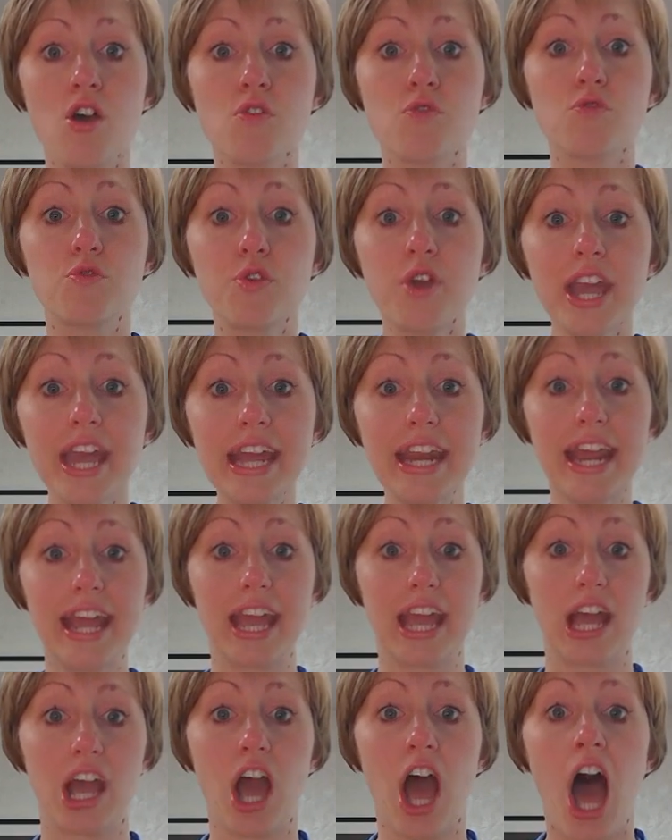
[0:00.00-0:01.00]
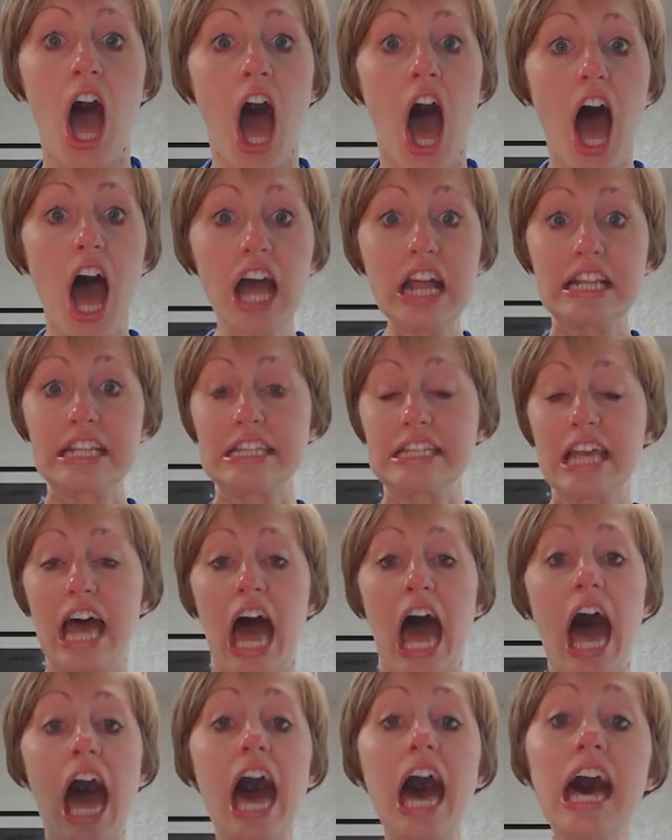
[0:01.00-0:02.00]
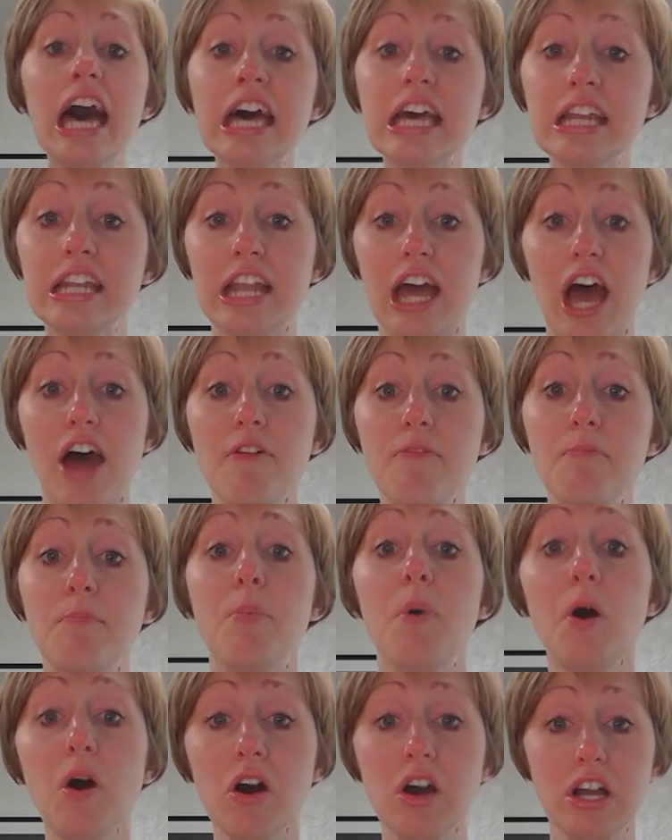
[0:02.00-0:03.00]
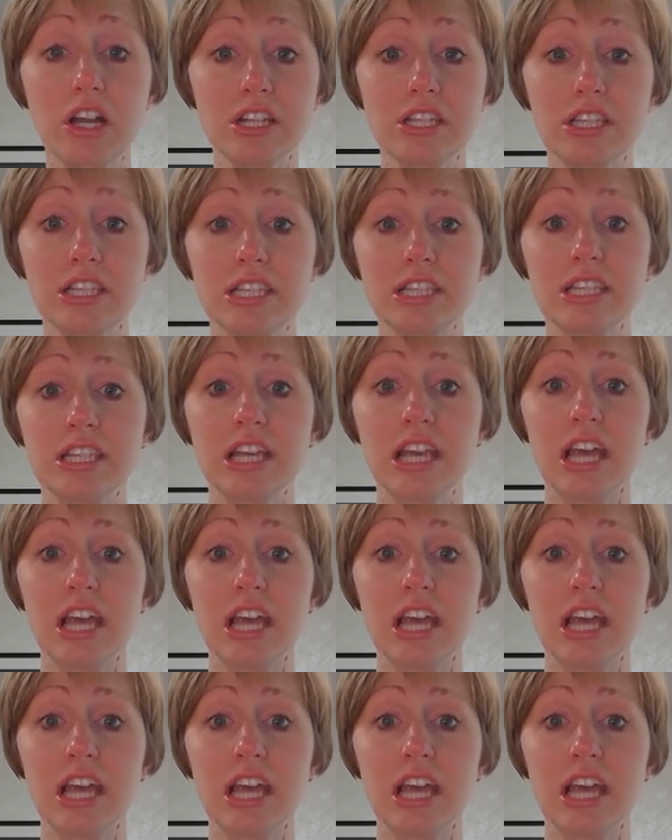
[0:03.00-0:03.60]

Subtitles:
reading a ton of books.